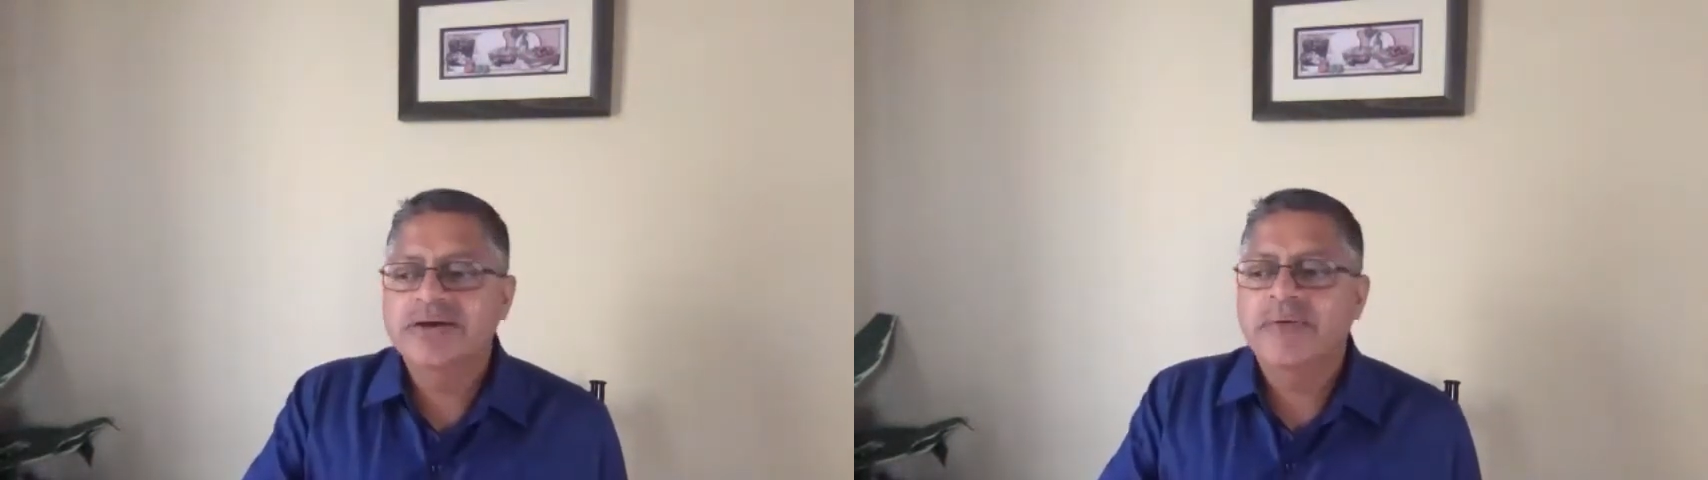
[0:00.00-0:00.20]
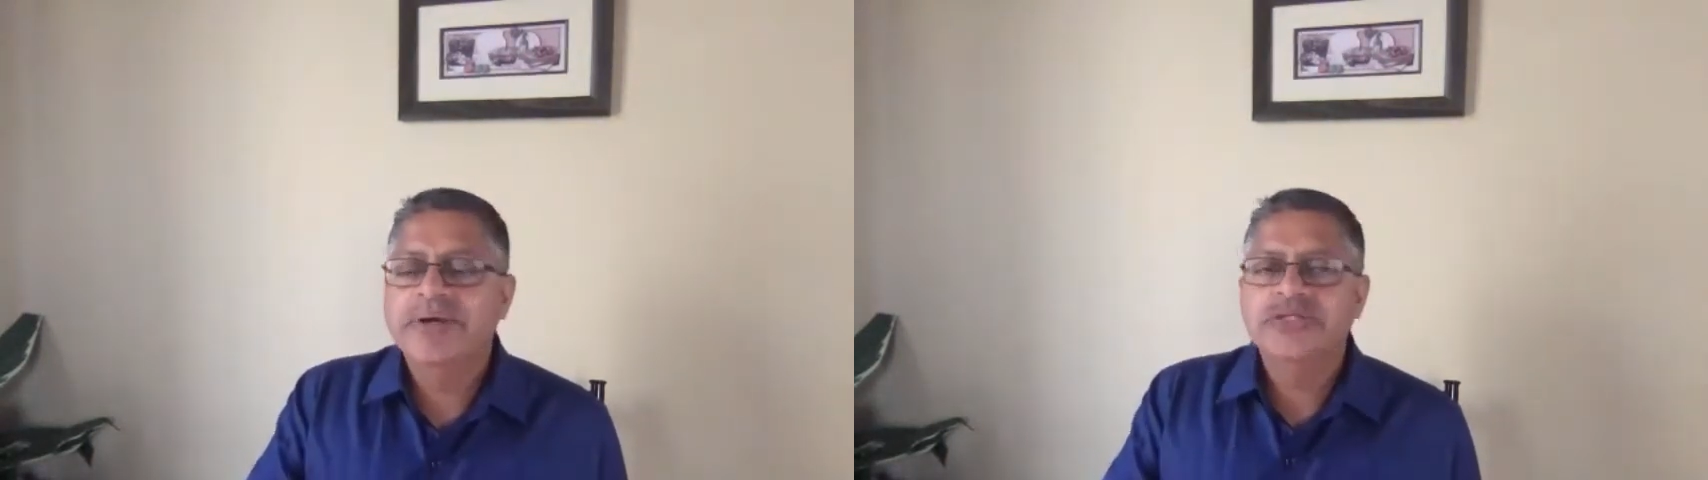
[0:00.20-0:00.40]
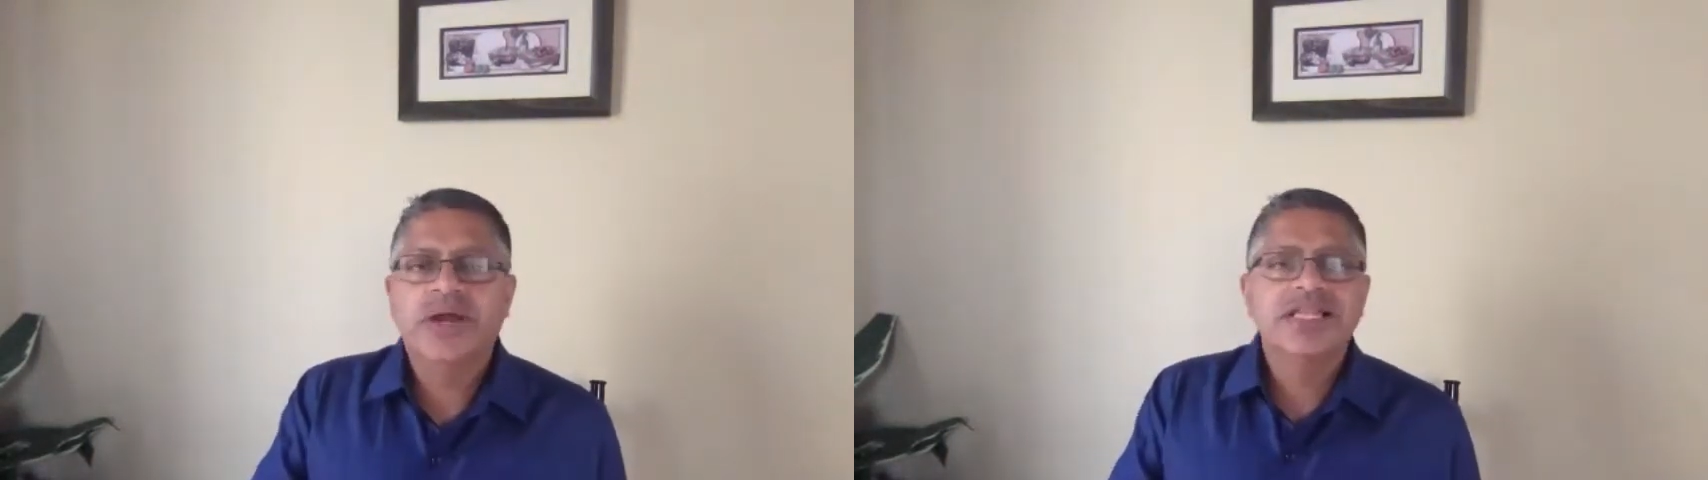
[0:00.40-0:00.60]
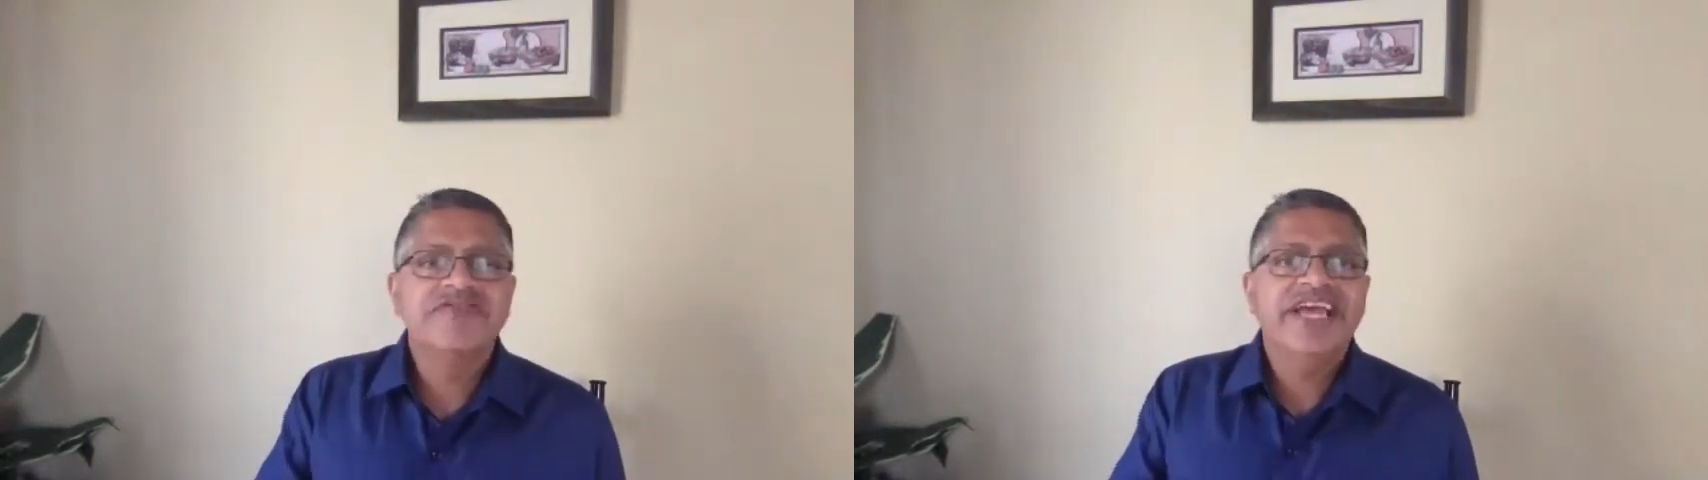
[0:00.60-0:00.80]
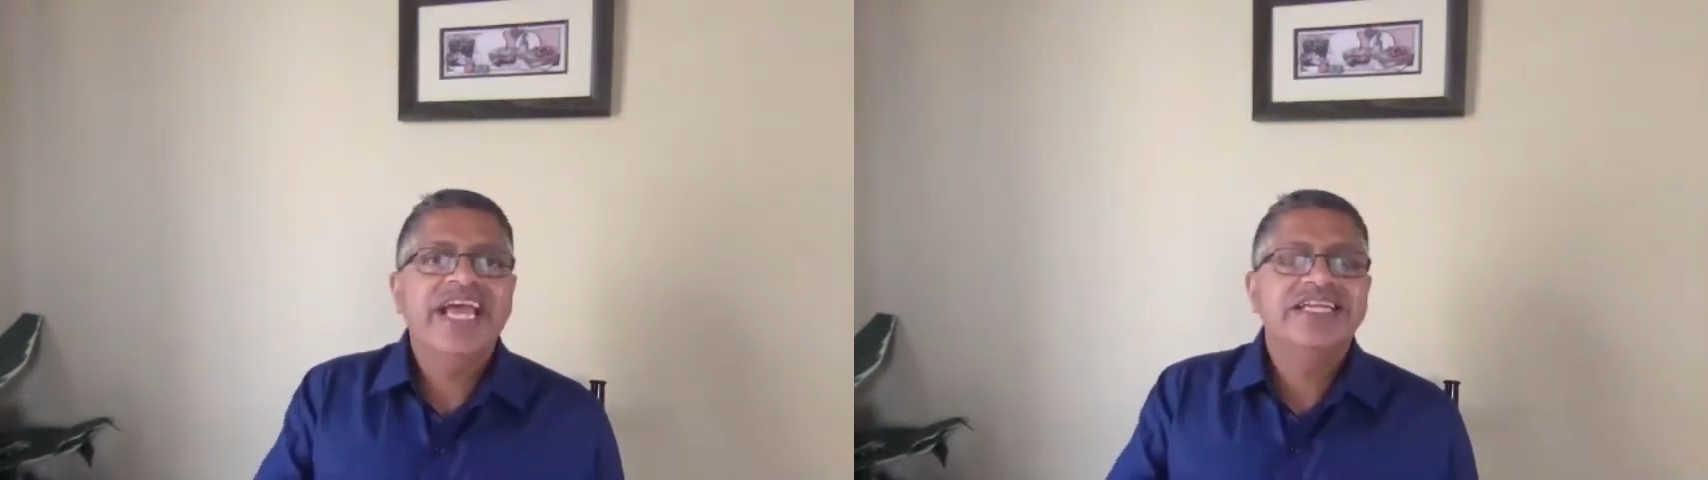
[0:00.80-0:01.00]
and we try to
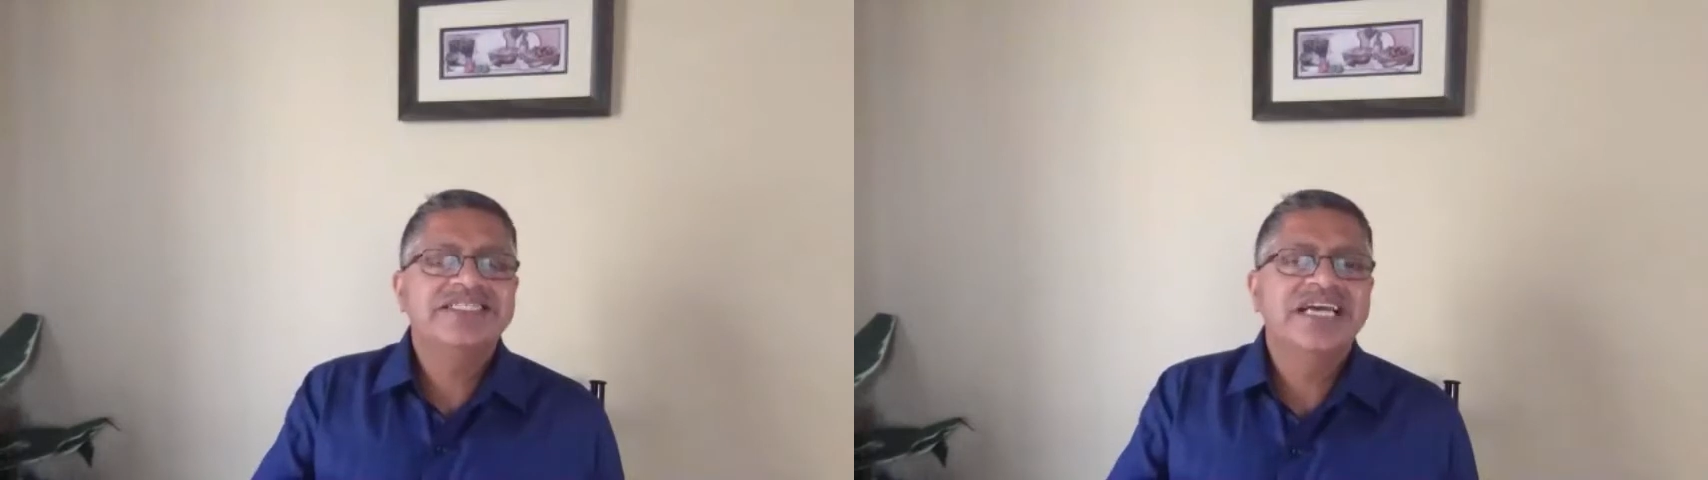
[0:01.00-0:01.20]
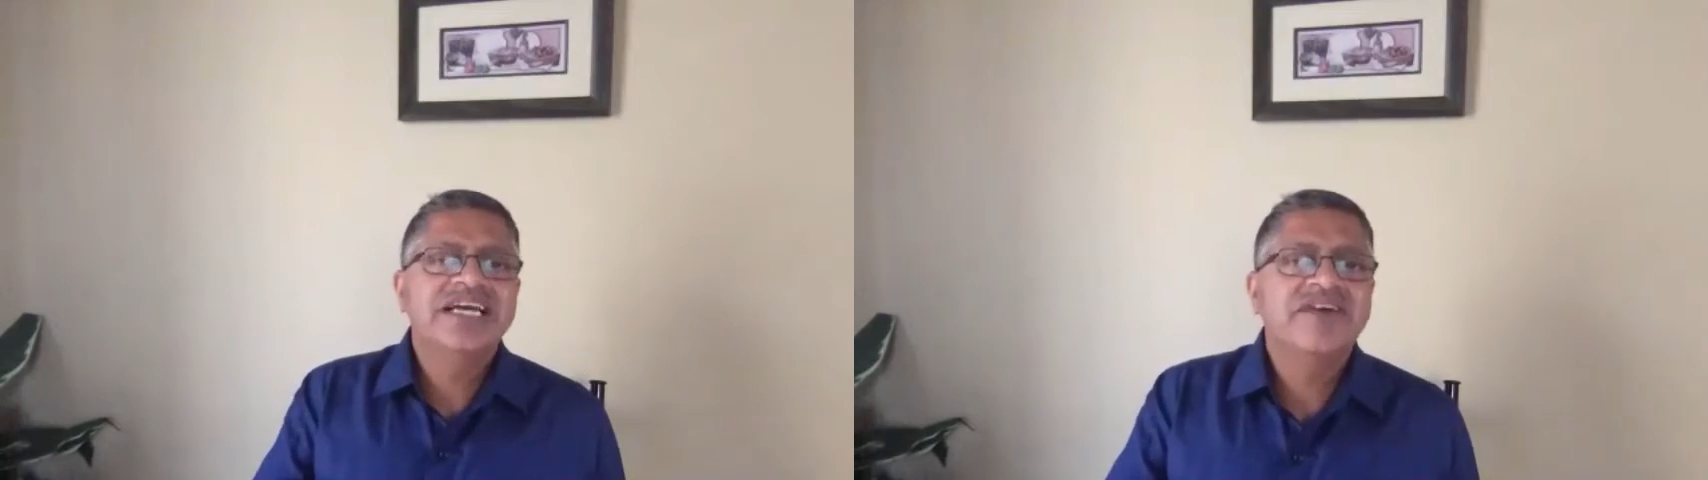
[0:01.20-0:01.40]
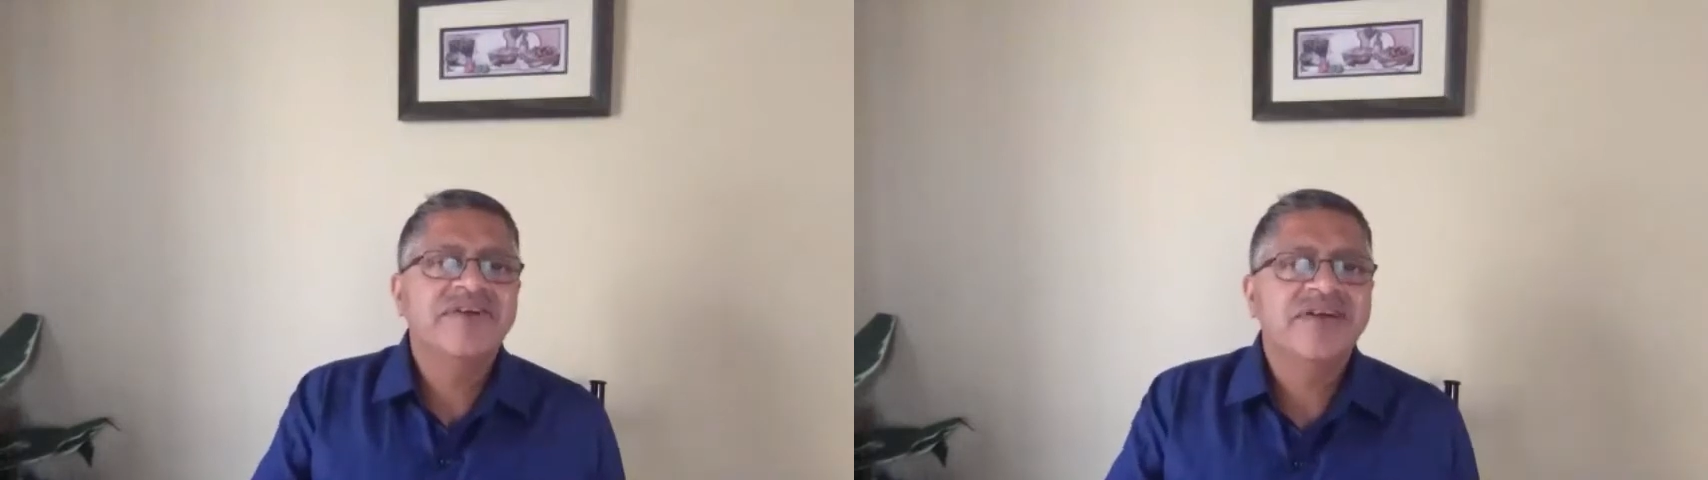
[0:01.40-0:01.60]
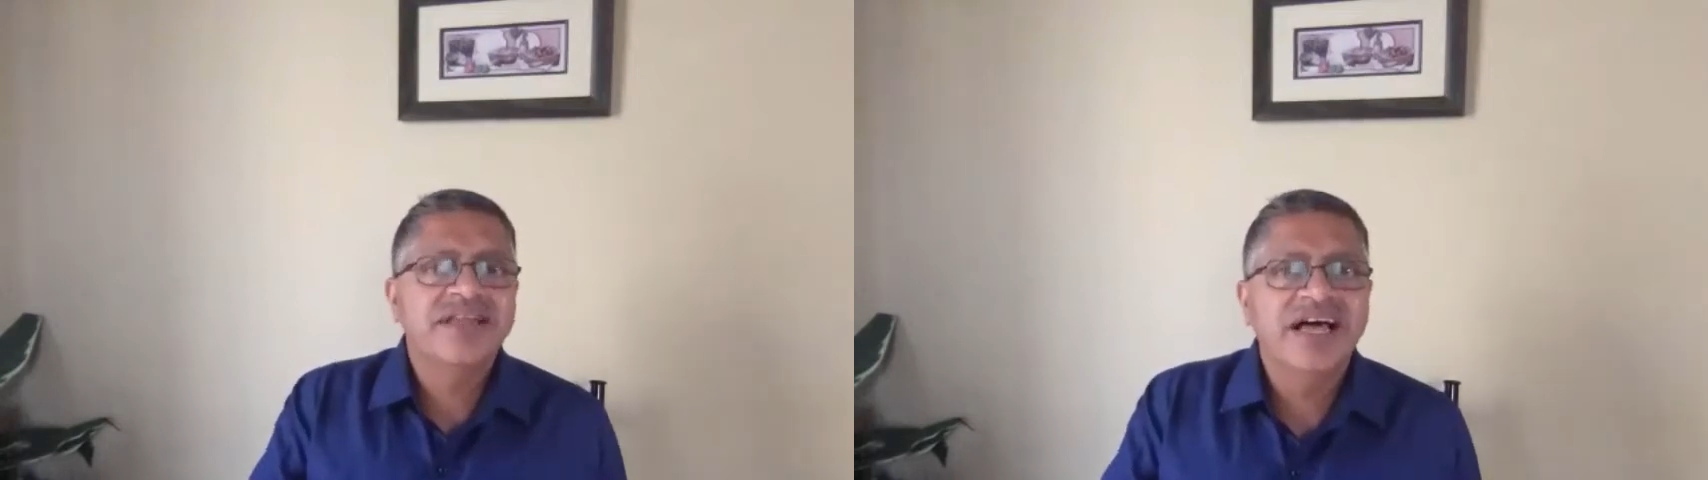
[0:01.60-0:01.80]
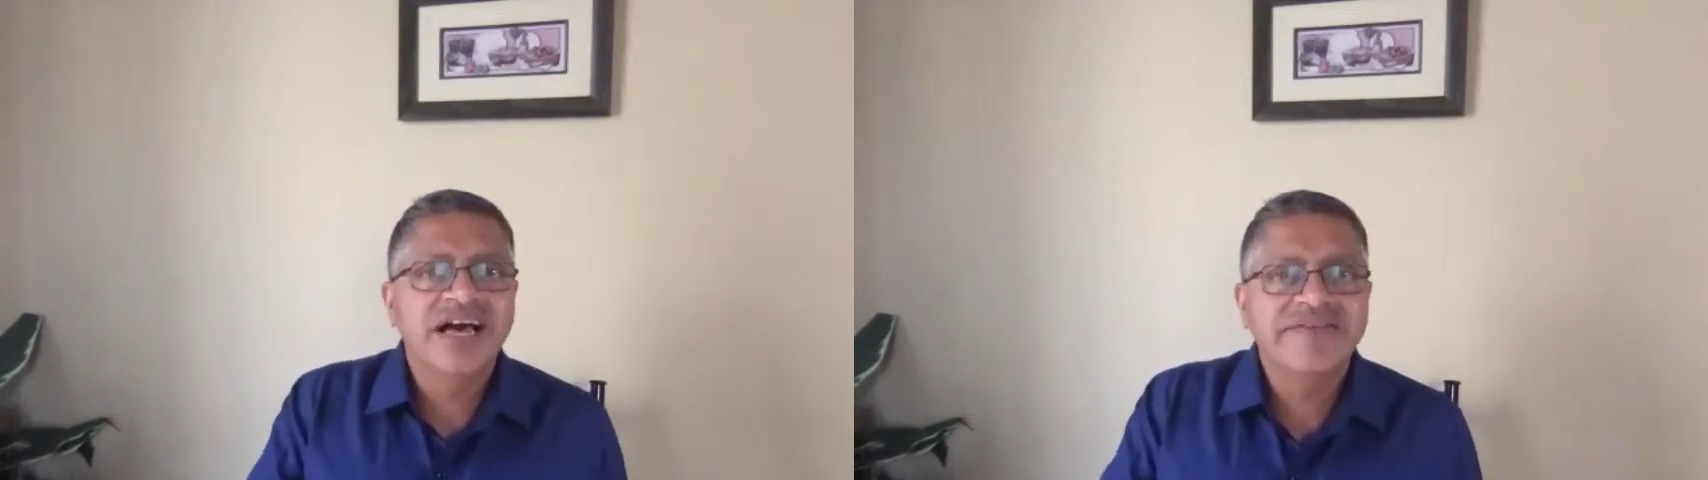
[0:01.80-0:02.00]
live each day of our
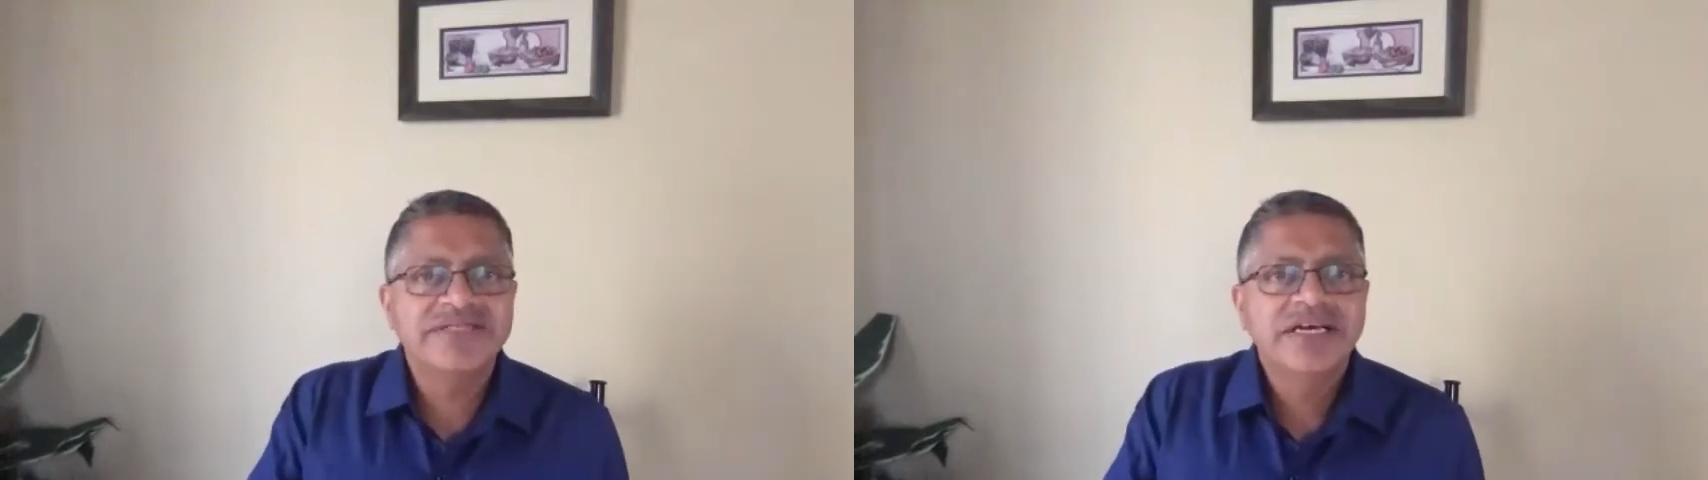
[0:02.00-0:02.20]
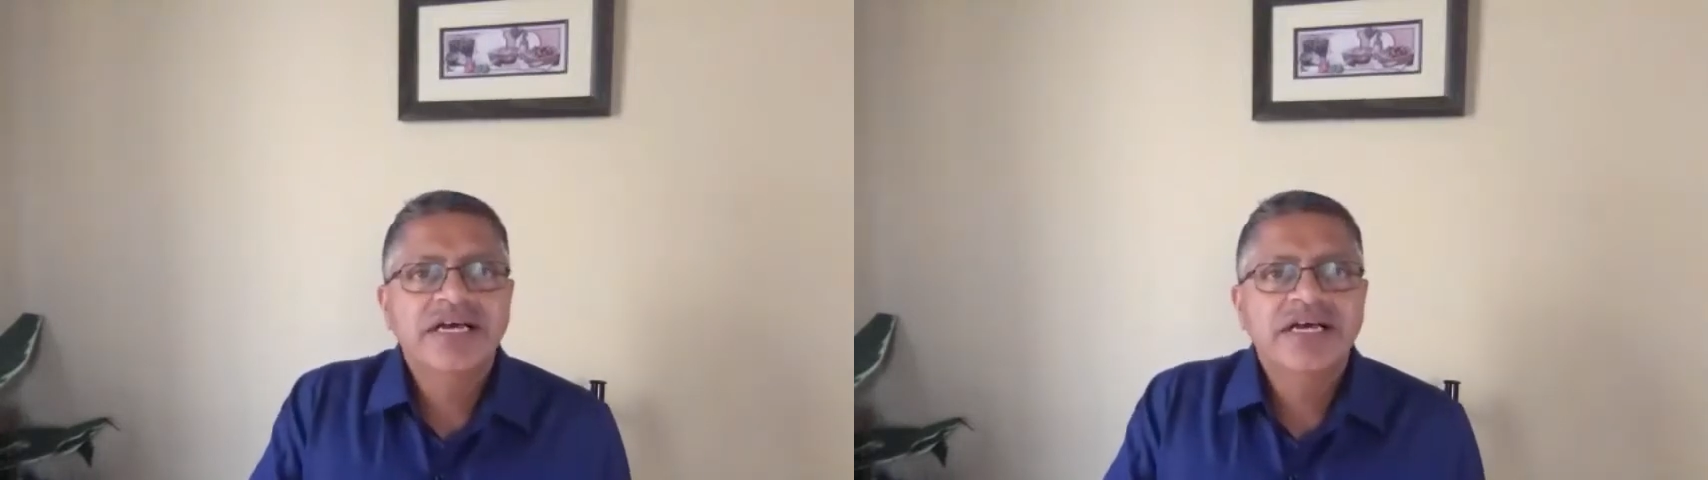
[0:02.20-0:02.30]
lives